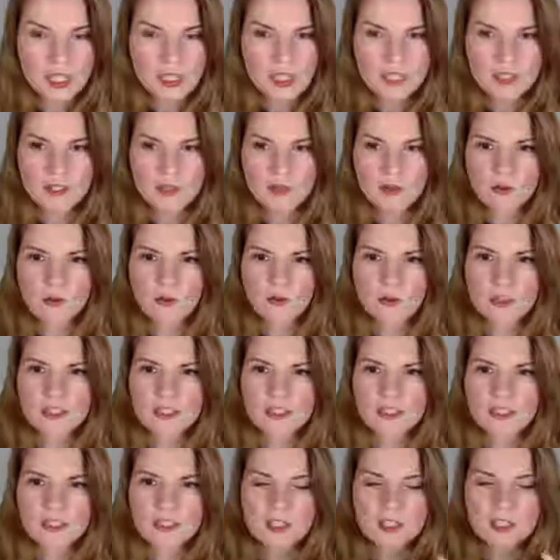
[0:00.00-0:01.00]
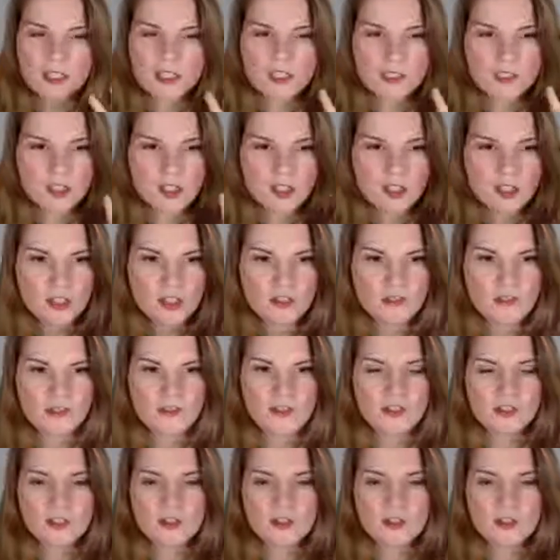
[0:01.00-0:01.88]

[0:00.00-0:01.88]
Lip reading: So it's a shift,